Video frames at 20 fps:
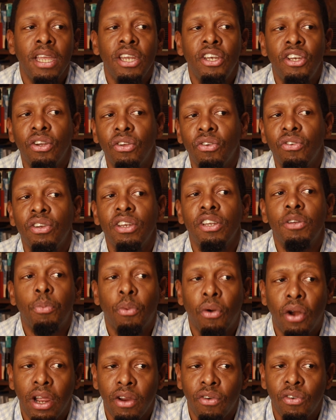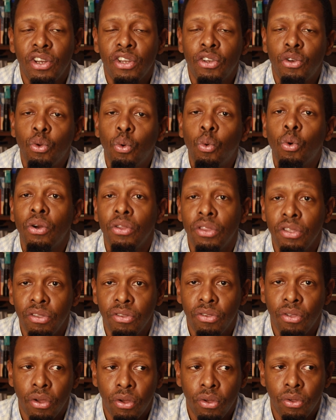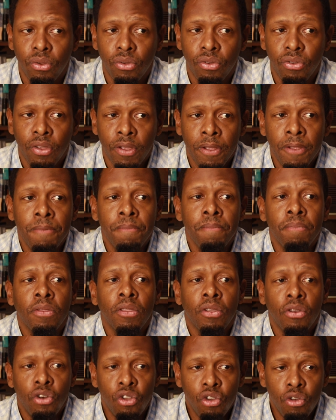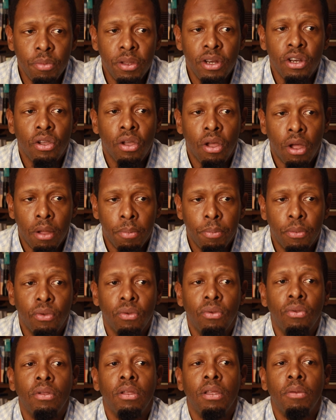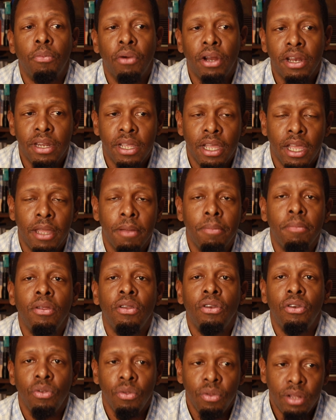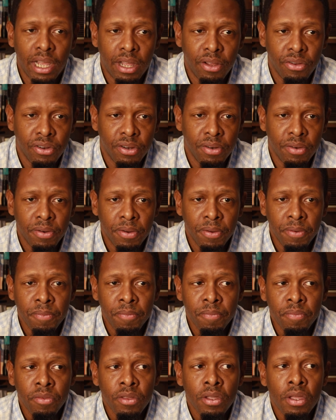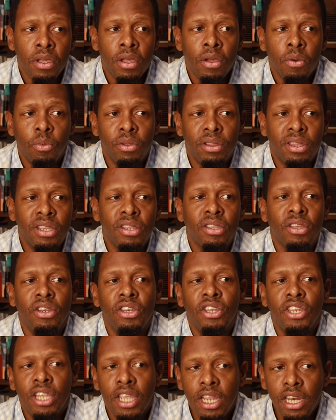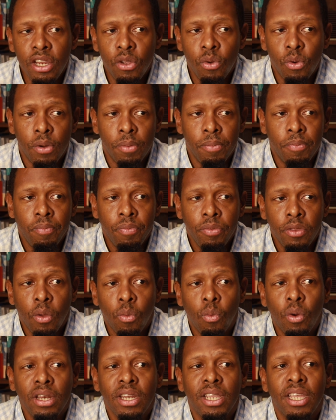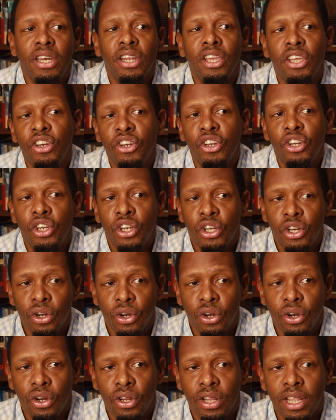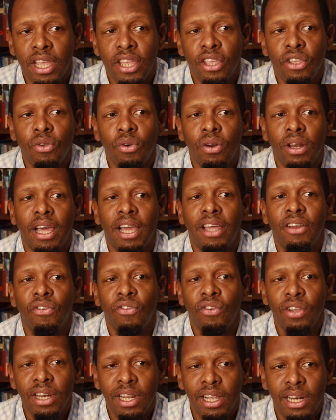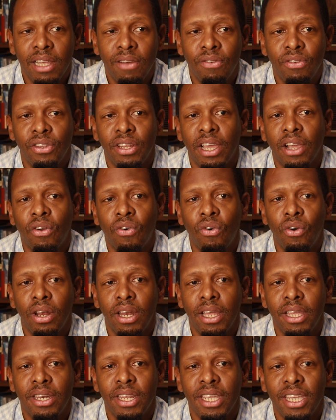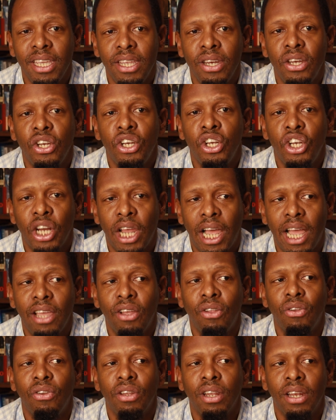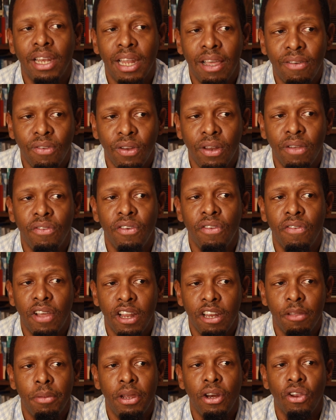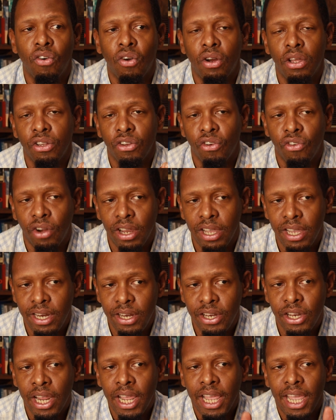children's progress toward these goals. Neuman, Copple, Bredekamp, 2000. With this continuum, one can ensure they utilize reading levels that correlate to each child's level of development across grades